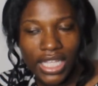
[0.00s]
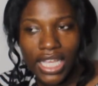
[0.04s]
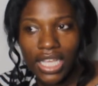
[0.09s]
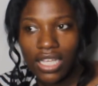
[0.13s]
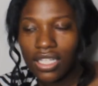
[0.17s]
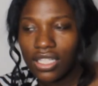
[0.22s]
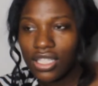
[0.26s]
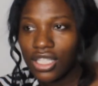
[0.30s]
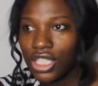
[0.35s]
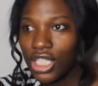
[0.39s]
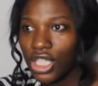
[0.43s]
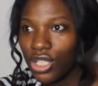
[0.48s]
They
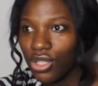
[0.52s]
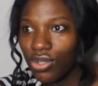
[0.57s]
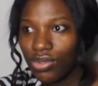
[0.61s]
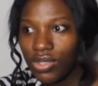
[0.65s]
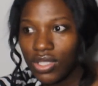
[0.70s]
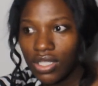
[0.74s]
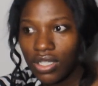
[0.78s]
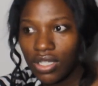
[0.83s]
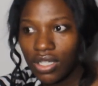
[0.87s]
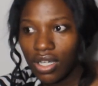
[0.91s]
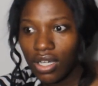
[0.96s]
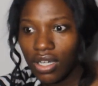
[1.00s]
continued
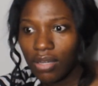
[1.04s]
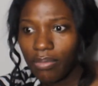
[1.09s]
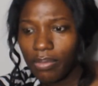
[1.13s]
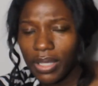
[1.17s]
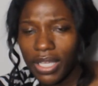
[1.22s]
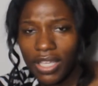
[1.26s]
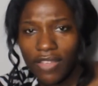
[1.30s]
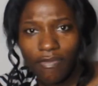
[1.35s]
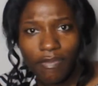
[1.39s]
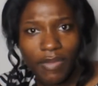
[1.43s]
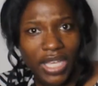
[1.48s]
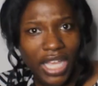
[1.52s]
to
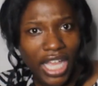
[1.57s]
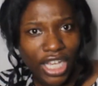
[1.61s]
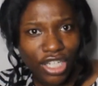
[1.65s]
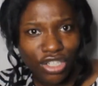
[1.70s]
give me